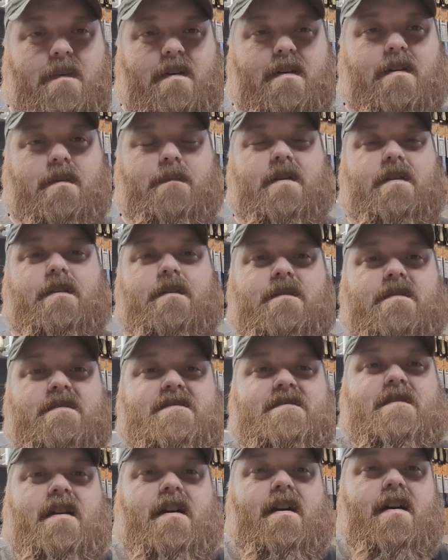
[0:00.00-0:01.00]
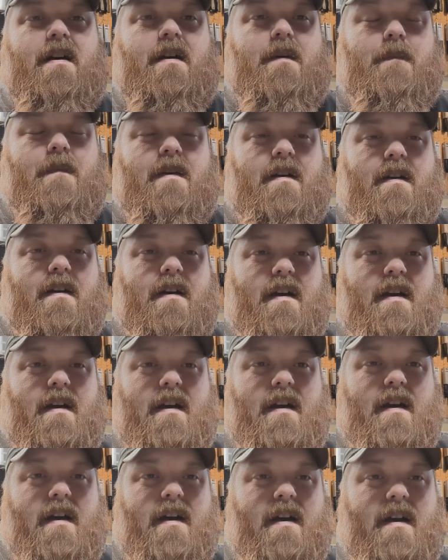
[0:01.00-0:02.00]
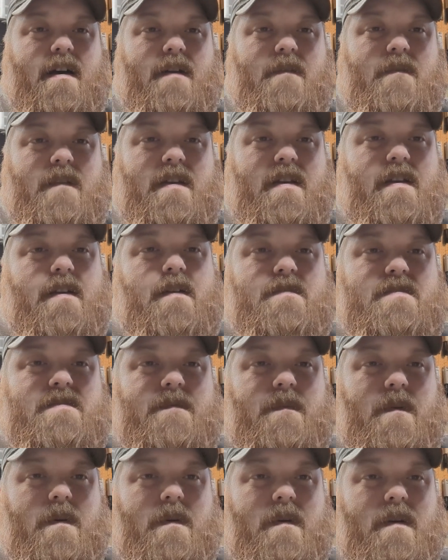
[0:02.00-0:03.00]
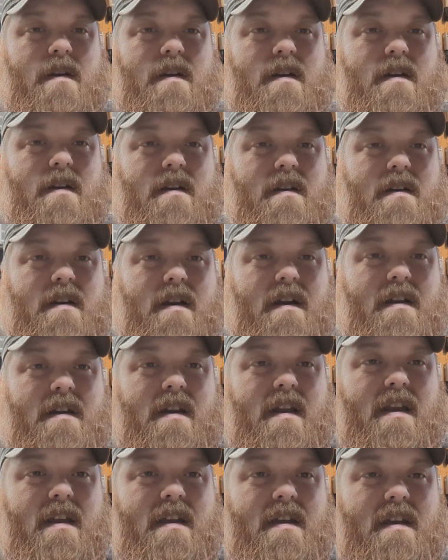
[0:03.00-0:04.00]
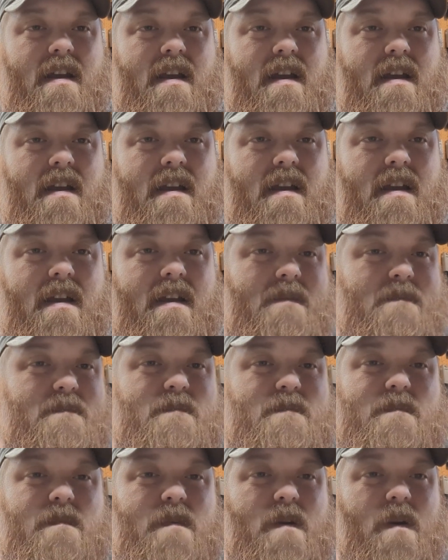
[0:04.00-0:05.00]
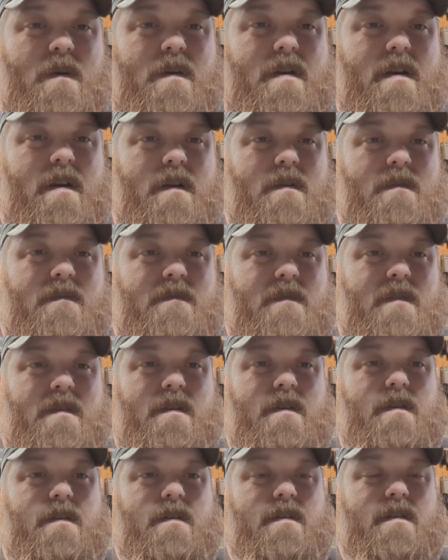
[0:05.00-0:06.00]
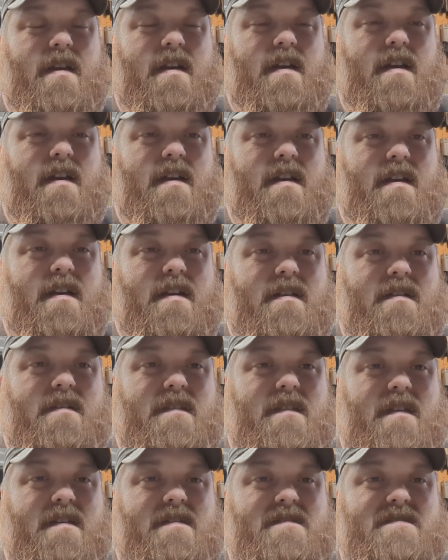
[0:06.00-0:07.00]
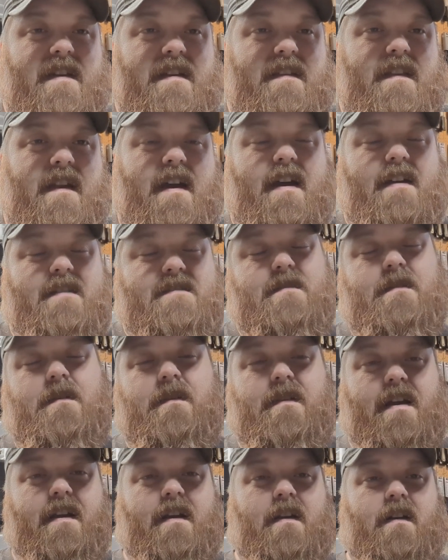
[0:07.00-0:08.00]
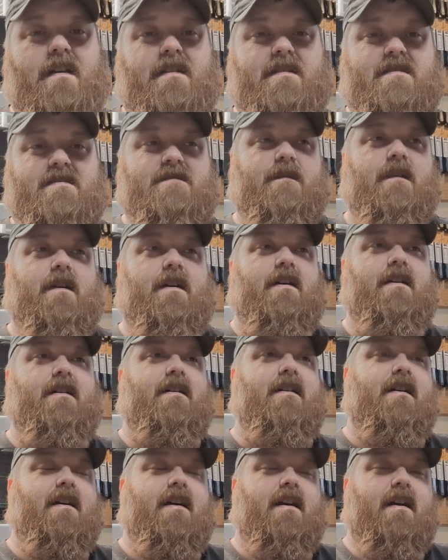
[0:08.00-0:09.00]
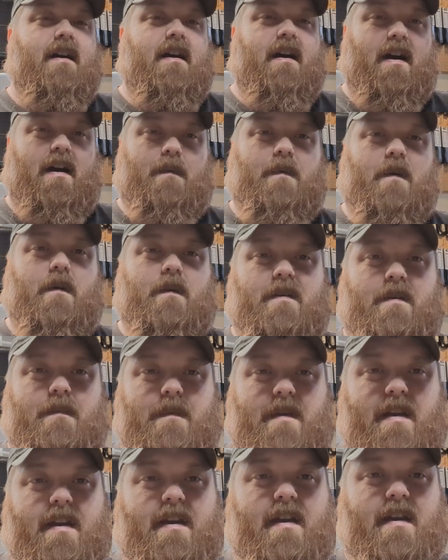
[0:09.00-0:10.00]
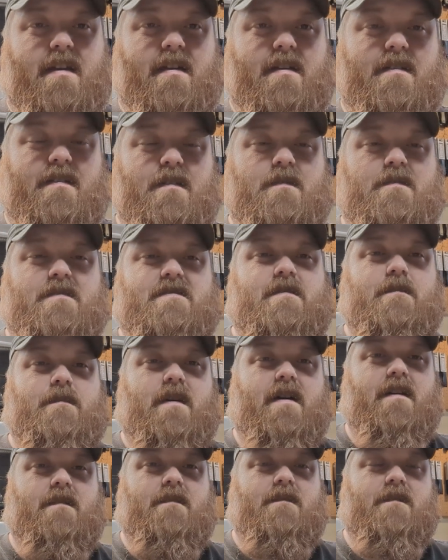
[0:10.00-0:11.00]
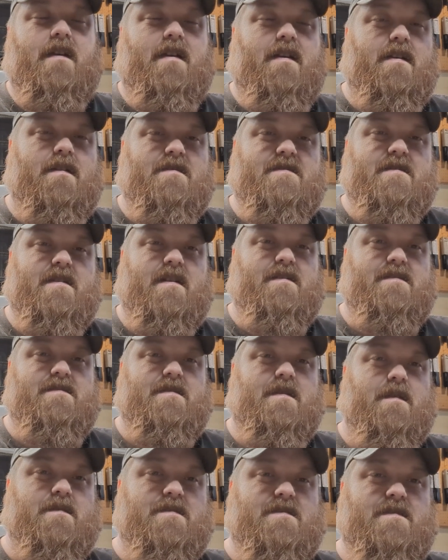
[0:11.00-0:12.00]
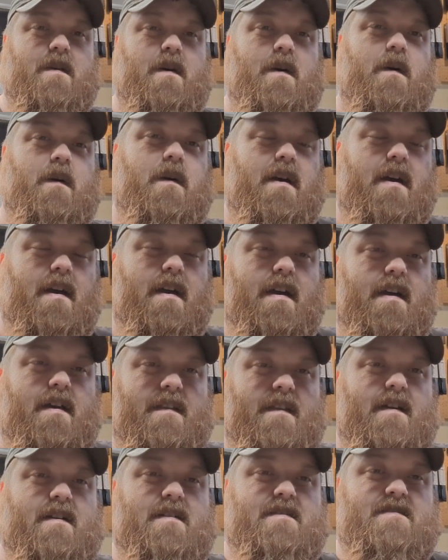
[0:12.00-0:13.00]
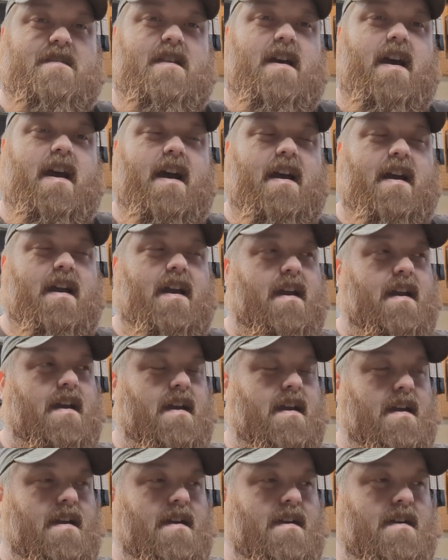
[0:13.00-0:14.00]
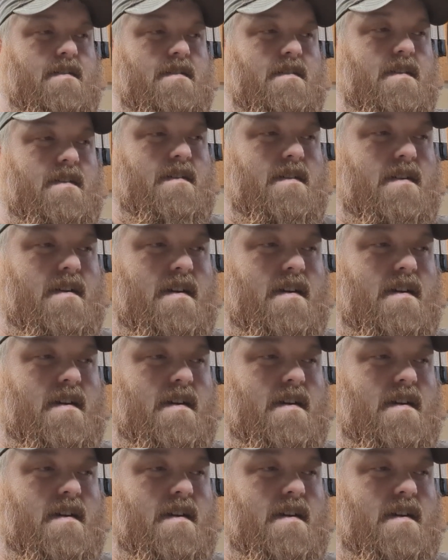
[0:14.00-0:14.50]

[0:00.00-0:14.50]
we're going to be doing some videos for gardening, growing your own food, and things like that. So later on this fall, I'm going to be doing some hunting videos also. So there's that, and